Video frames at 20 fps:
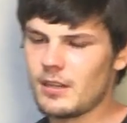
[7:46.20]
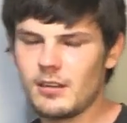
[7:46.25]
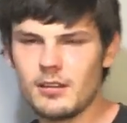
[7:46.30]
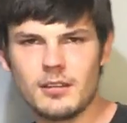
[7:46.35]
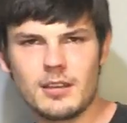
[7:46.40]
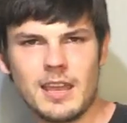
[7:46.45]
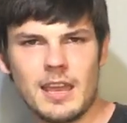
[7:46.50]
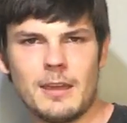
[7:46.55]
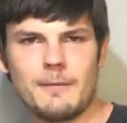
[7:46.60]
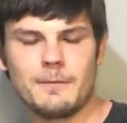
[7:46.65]
got to
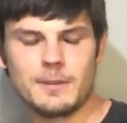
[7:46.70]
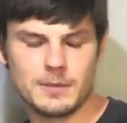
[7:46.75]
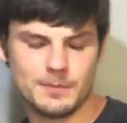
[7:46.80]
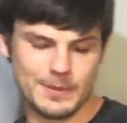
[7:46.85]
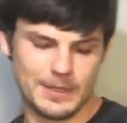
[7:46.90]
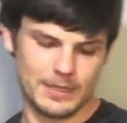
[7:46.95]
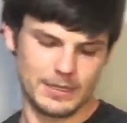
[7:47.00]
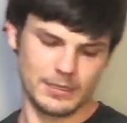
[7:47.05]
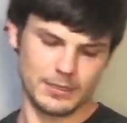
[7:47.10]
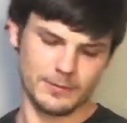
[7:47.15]
look out for
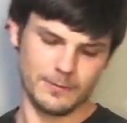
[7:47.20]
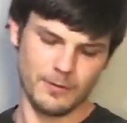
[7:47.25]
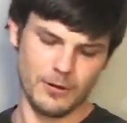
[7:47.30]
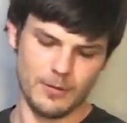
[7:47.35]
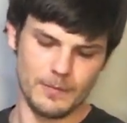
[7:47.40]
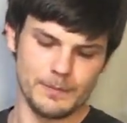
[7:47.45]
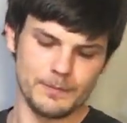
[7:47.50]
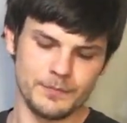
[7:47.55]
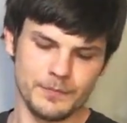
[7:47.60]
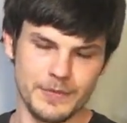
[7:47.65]
speakers
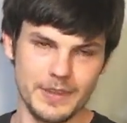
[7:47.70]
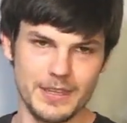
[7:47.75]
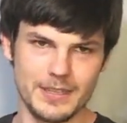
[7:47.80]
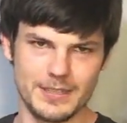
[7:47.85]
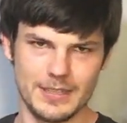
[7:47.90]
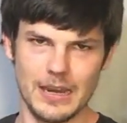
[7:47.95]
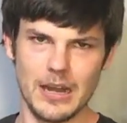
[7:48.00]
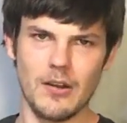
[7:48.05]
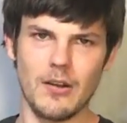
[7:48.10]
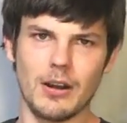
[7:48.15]
from
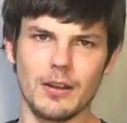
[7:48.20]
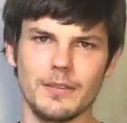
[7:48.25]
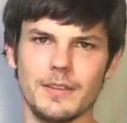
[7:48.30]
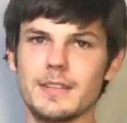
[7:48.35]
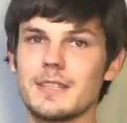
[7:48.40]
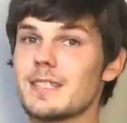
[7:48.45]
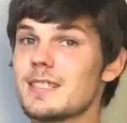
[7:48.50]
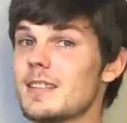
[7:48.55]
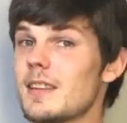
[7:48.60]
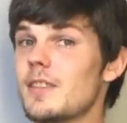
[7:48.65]
this era.
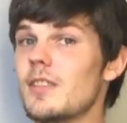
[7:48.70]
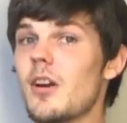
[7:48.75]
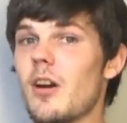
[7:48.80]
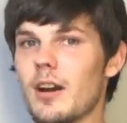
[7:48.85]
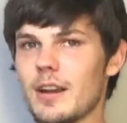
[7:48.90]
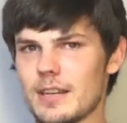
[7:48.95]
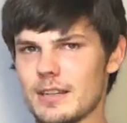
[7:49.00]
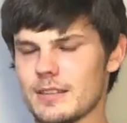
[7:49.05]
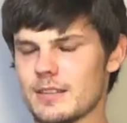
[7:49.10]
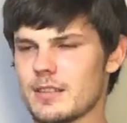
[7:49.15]
This is the
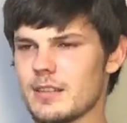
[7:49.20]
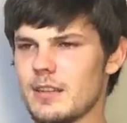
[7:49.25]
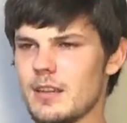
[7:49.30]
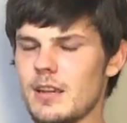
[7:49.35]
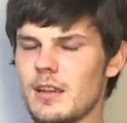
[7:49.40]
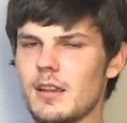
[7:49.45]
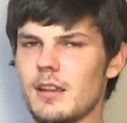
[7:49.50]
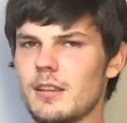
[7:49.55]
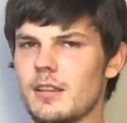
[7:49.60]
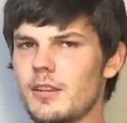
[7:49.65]
90s.
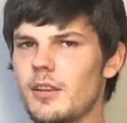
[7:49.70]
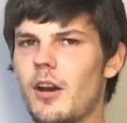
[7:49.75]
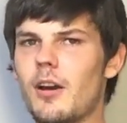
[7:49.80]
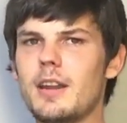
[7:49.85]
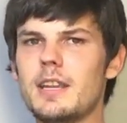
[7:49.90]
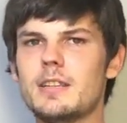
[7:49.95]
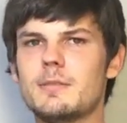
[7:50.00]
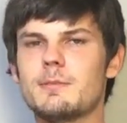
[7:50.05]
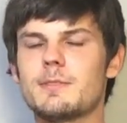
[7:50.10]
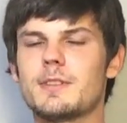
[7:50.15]
The
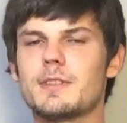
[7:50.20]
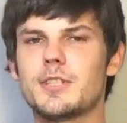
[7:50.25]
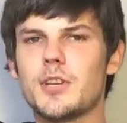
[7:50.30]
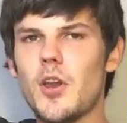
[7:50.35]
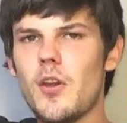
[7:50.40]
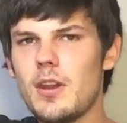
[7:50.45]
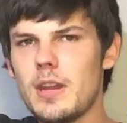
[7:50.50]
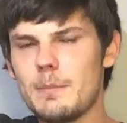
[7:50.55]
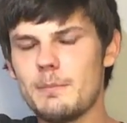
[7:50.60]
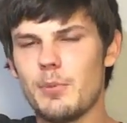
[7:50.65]
90s was a
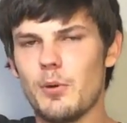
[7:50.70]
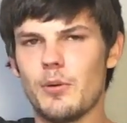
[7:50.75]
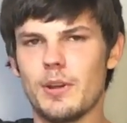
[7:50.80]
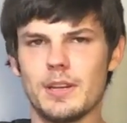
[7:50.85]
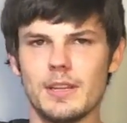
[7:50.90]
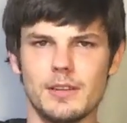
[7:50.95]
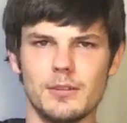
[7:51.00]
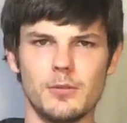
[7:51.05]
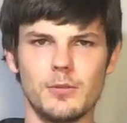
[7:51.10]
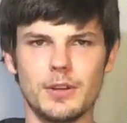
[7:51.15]
turning
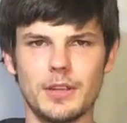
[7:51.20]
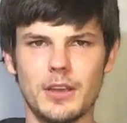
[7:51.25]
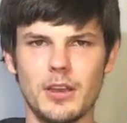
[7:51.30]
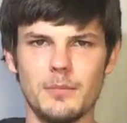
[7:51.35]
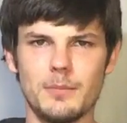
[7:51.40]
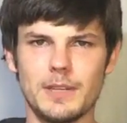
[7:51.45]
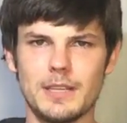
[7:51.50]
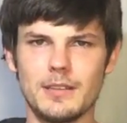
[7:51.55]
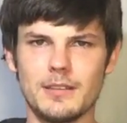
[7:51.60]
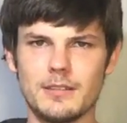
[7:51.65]
point in
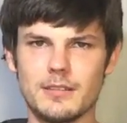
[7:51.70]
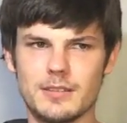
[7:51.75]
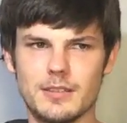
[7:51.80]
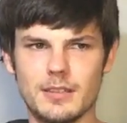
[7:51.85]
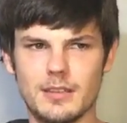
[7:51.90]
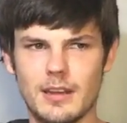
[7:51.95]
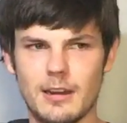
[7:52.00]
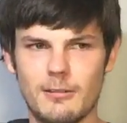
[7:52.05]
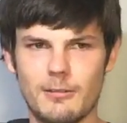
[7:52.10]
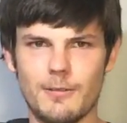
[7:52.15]
audio
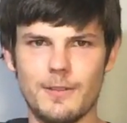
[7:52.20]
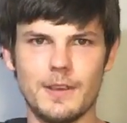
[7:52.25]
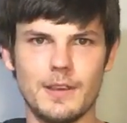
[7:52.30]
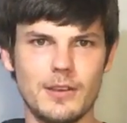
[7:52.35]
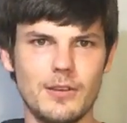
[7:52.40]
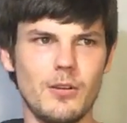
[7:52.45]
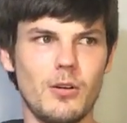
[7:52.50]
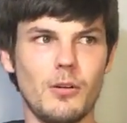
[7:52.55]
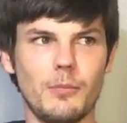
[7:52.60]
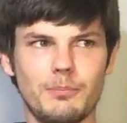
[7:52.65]
because
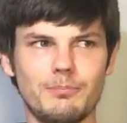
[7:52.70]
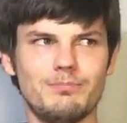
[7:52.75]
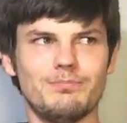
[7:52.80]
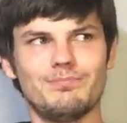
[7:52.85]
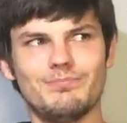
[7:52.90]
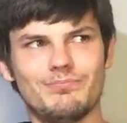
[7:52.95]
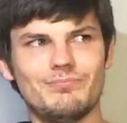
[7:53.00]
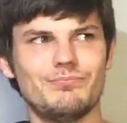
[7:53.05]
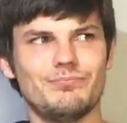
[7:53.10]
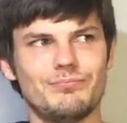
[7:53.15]
everything got
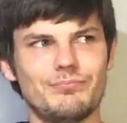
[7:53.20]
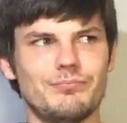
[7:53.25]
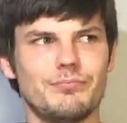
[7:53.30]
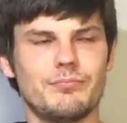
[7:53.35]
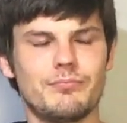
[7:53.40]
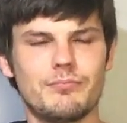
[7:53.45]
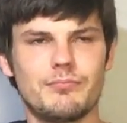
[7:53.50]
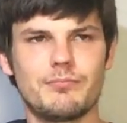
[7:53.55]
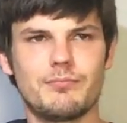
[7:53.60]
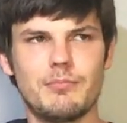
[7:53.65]

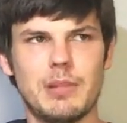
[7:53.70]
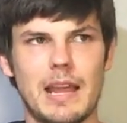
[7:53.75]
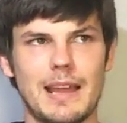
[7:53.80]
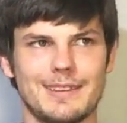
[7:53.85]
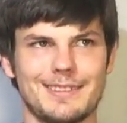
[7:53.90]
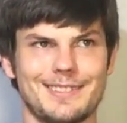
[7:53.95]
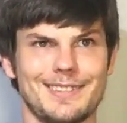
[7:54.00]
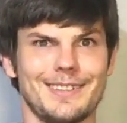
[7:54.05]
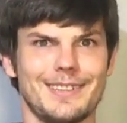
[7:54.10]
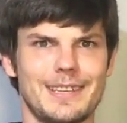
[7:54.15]

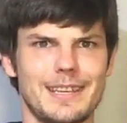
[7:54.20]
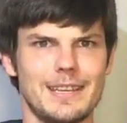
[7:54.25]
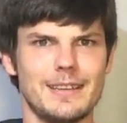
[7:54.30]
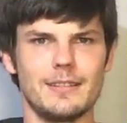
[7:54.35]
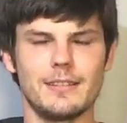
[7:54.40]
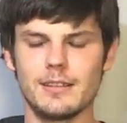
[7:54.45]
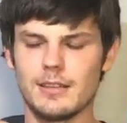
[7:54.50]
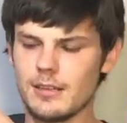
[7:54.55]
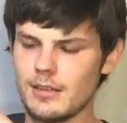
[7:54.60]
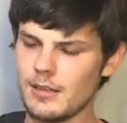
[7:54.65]
plasticky.
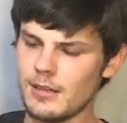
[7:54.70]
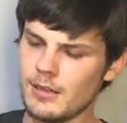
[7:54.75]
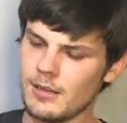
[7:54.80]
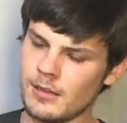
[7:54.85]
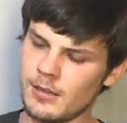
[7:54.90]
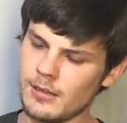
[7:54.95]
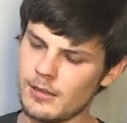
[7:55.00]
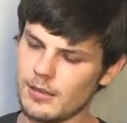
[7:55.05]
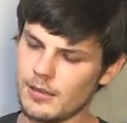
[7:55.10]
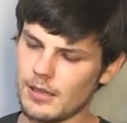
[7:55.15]

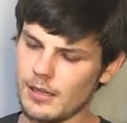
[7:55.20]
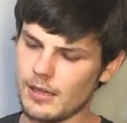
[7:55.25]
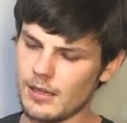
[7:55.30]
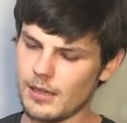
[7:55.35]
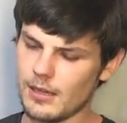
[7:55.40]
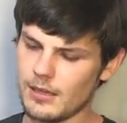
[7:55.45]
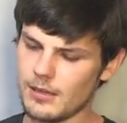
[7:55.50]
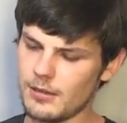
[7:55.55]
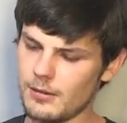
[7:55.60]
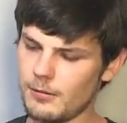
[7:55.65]

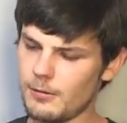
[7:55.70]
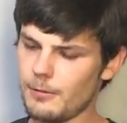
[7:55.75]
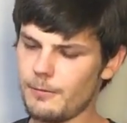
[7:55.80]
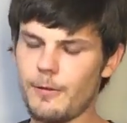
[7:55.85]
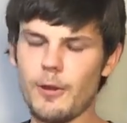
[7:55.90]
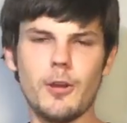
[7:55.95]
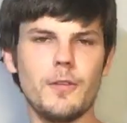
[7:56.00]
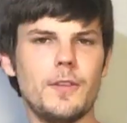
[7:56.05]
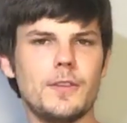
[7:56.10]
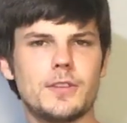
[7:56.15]
You'll
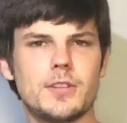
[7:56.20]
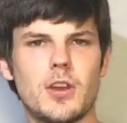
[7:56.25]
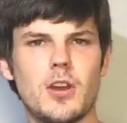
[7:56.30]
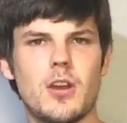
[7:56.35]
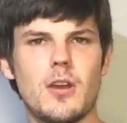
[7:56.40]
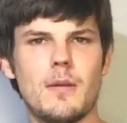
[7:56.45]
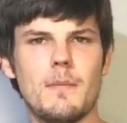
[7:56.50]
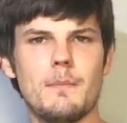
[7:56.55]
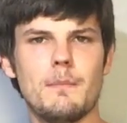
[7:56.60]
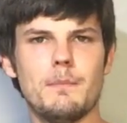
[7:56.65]
have heard the
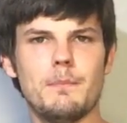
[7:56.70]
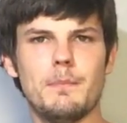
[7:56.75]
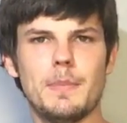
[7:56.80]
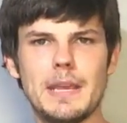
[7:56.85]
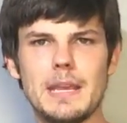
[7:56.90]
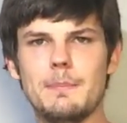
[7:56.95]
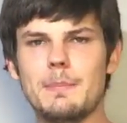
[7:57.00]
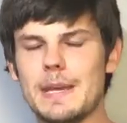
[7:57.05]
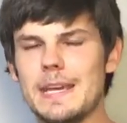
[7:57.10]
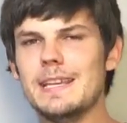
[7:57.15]
term
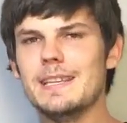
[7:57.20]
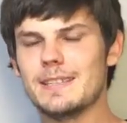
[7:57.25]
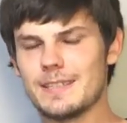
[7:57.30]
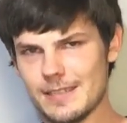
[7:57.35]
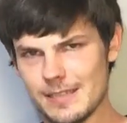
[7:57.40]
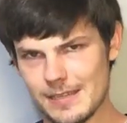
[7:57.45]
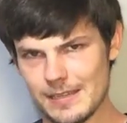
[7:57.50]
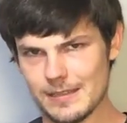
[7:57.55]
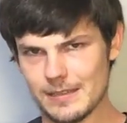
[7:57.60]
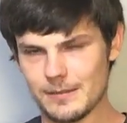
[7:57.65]

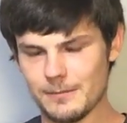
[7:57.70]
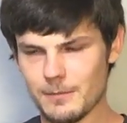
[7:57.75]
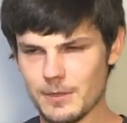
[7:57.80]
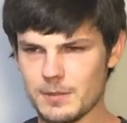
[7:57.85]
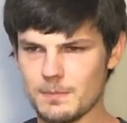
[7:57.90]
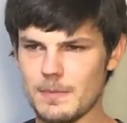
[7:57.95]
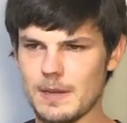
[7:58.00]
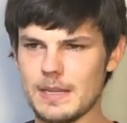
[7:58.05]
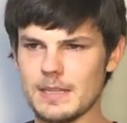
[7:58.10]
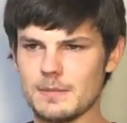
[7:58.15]
BPC,
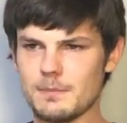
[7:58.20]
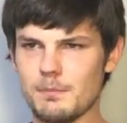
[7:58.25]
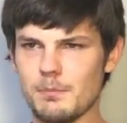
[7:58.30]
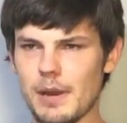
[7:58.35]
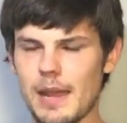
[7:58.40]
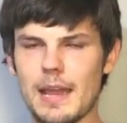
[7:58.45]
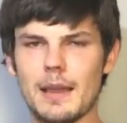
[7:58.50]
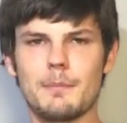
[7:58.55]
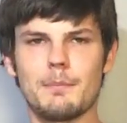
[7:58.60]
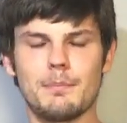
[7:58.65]
which means
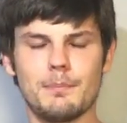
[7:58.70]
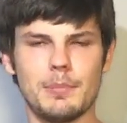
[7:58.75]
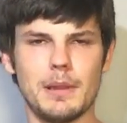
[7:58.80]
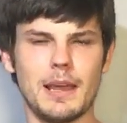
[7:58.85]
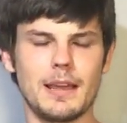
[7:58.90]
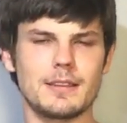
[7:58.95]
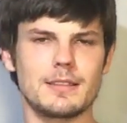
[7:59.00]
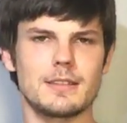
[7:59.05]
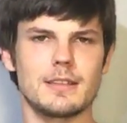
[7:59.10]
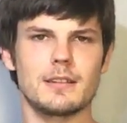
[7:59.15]
black
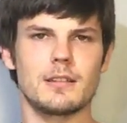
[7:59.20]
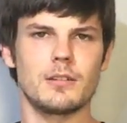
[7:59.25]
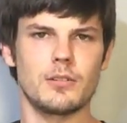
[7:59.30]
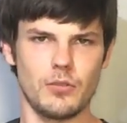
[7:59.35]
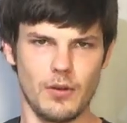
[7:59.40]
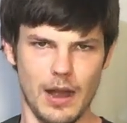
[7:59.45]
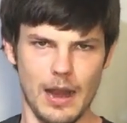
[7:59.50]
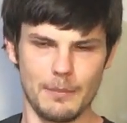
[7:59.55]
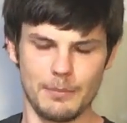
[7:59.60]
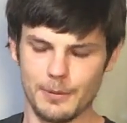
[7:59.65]
plastic
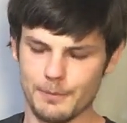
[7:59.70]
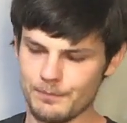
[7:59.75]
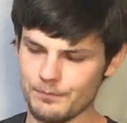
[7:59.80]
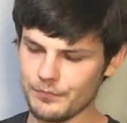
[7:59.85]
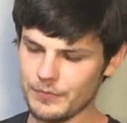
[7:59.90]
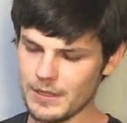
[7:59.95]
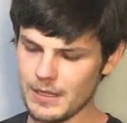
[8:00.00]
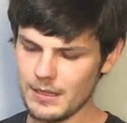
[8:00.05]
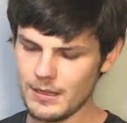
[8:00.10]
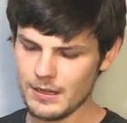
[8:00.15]
crap.
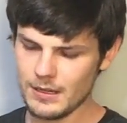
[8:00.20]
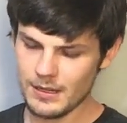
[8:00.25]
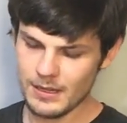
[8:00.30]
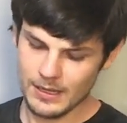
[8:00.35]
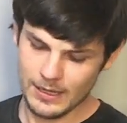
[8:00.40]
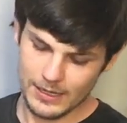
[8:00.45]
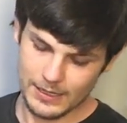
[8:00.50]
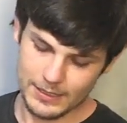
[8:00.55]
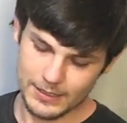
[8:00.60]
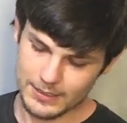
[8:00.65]

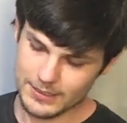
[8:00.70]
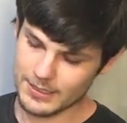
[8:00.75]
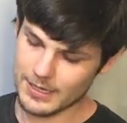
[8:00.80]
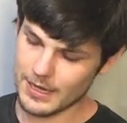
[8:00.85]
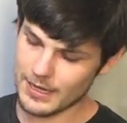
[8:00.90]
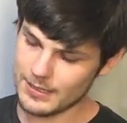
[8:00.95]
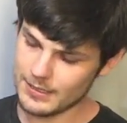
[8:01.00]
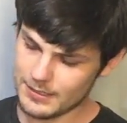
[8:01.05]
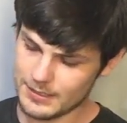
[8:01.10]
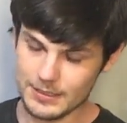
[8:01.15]
And in this
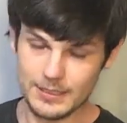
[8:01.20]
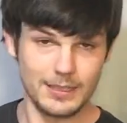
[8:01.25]
case,